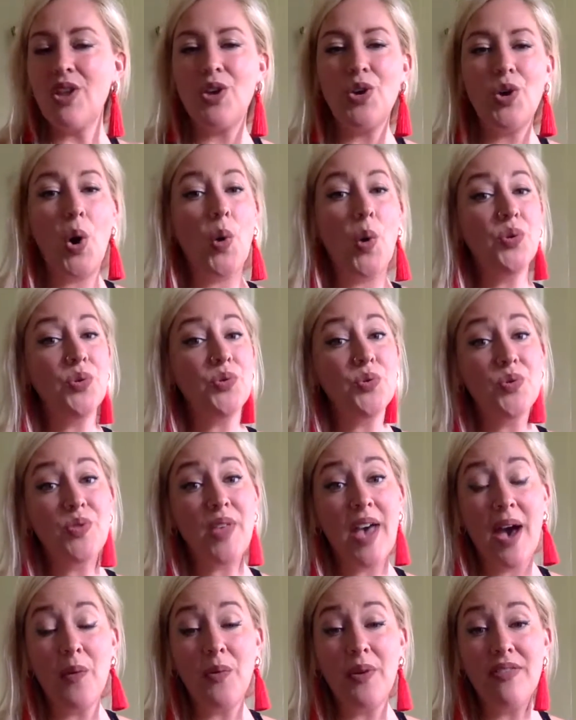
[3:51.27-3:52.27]
go through
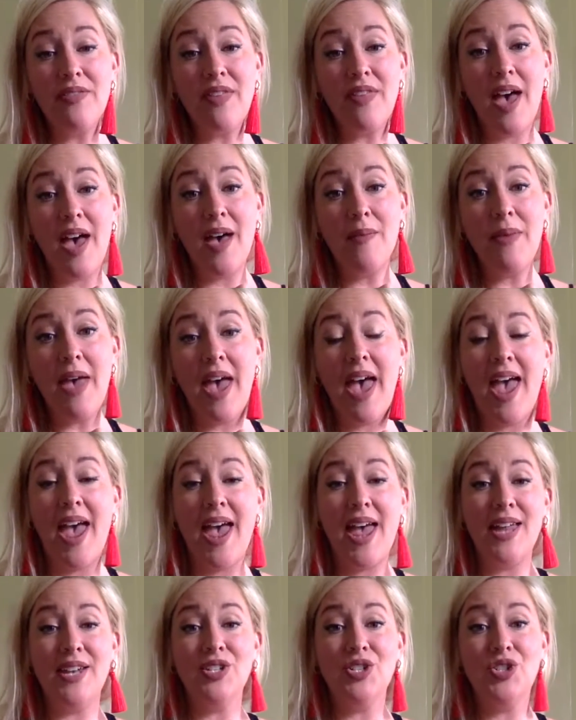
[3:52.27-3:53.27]
that with them
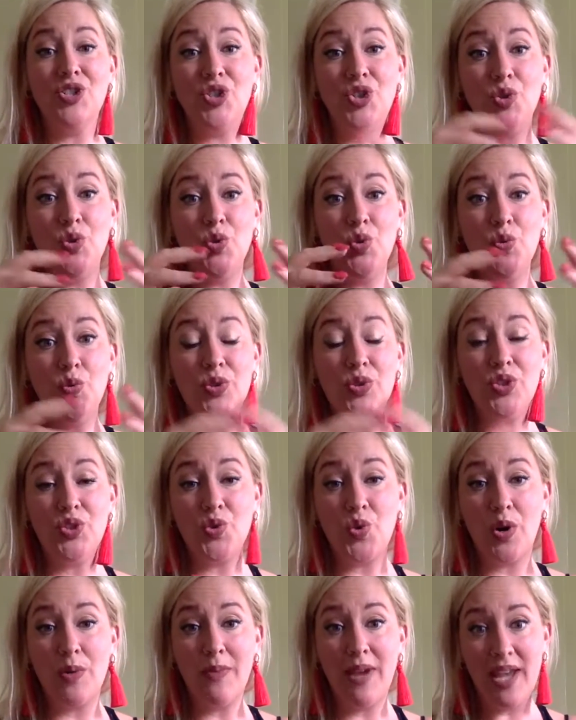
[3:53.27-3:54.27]
and to
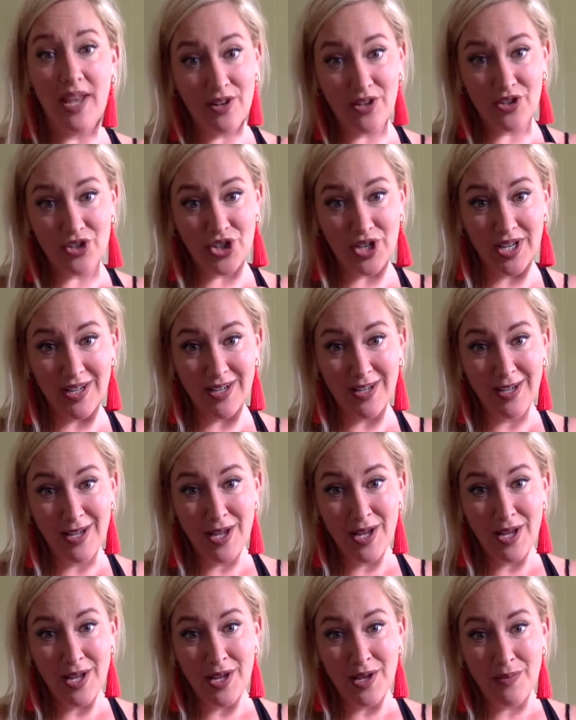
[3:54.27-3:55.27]
restore my energy.
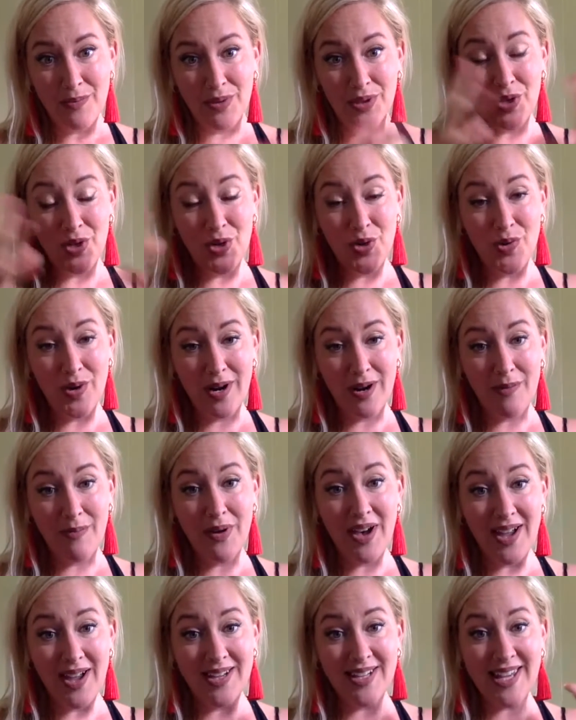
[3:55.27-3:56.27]
But the New Era
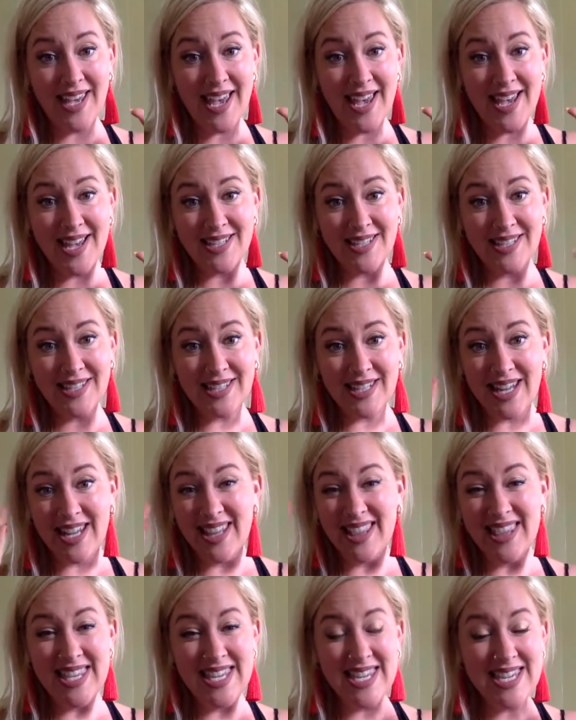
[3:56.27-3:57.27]
podcast
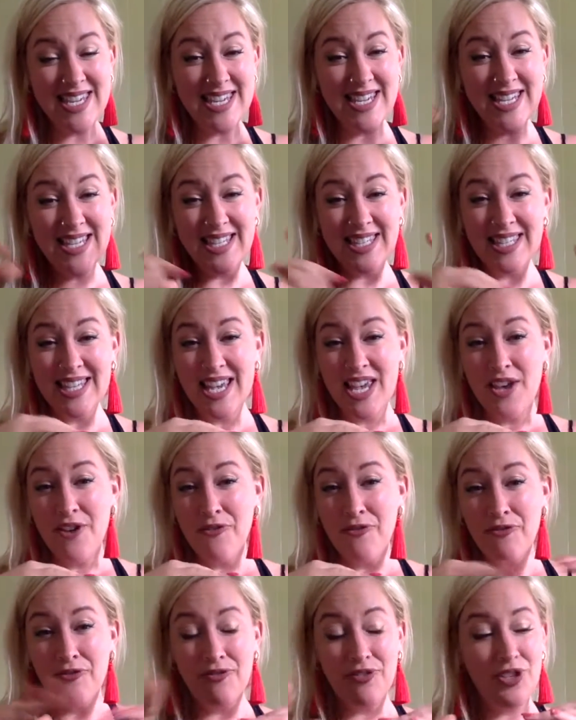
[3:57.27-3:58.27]
and these,
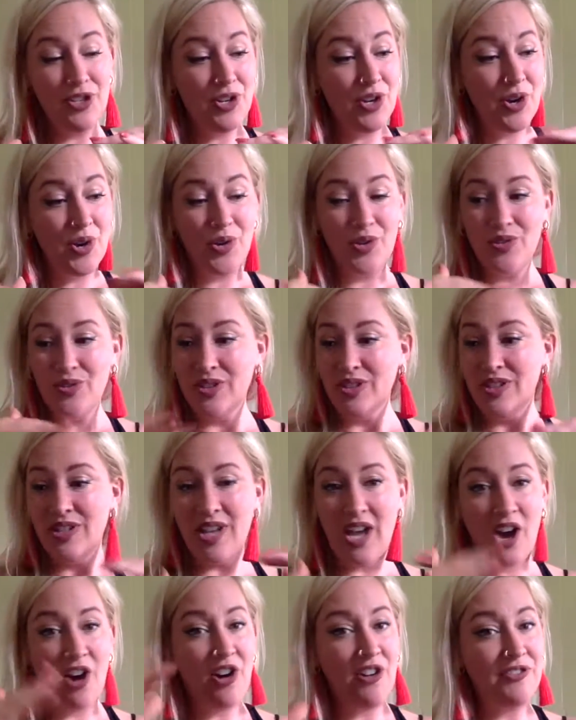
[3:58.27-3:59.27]

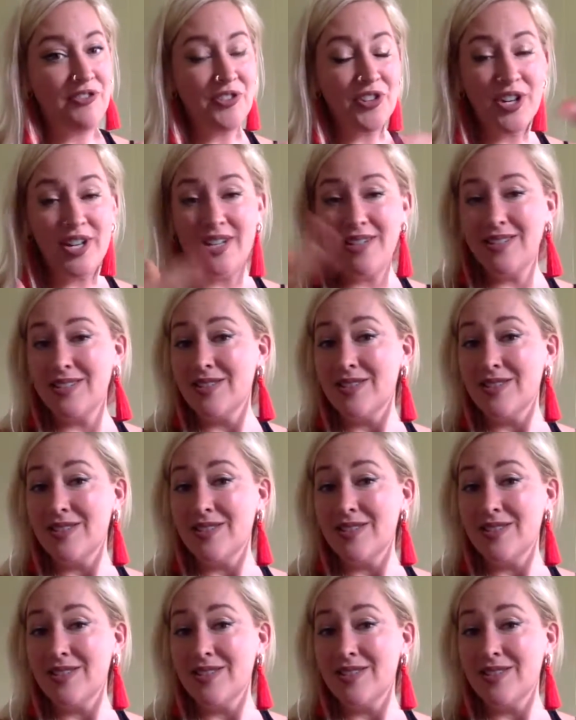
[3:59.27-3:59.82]
offerings,